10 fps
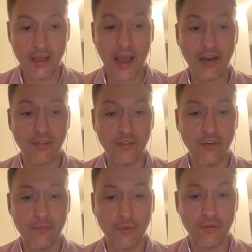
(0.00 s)
And in this
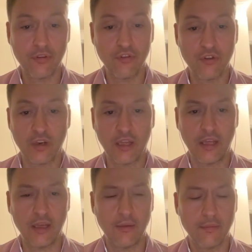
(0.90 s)
position
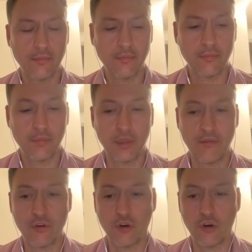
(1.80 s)
here,
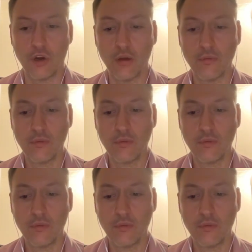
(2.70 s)
believe it or not,